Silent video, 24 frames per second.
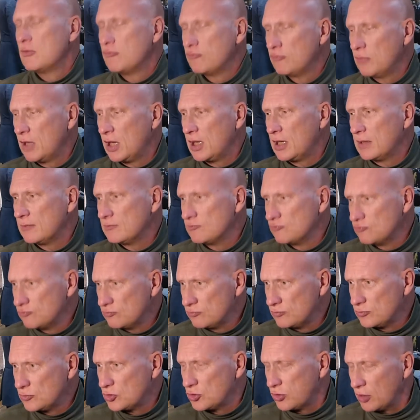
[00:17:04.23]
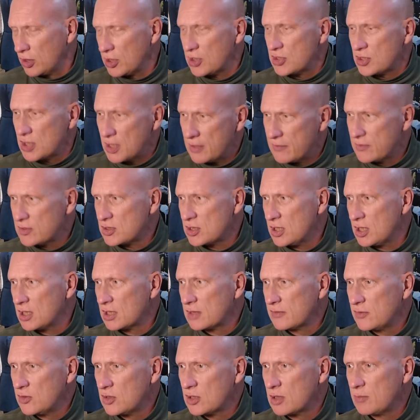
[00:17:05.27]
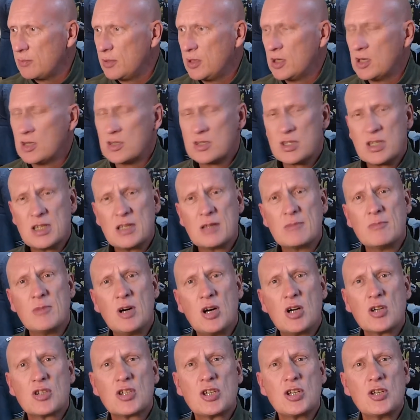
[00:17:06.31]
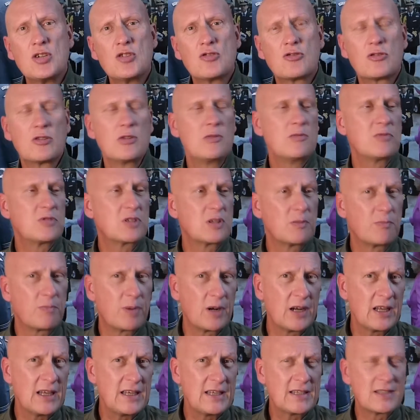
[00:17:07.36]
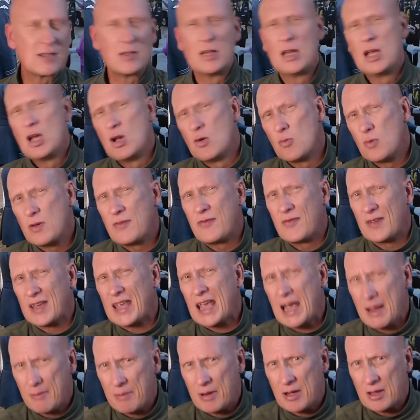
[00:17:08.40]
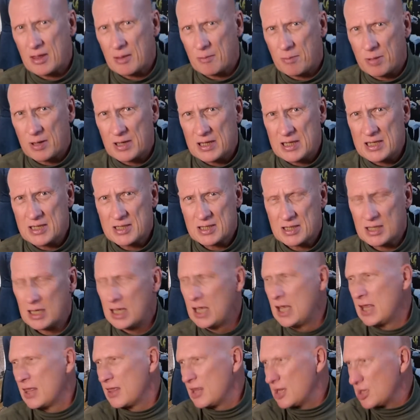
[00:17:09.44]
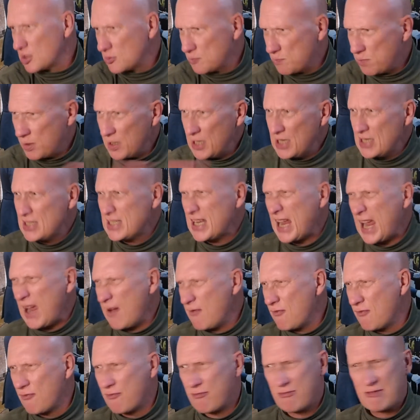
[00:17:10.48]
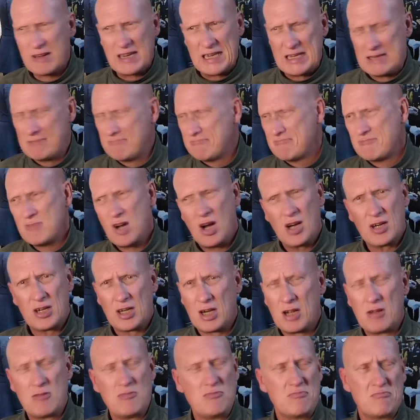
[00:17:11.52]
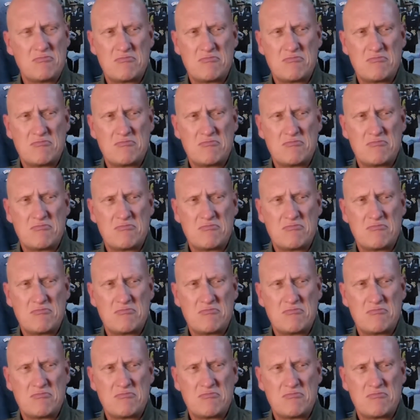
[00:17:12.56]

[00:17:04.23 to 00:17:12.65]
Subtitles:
tri-service guard of honour party, the marching troops, the police. We forget about the police. There's police every, I don't know,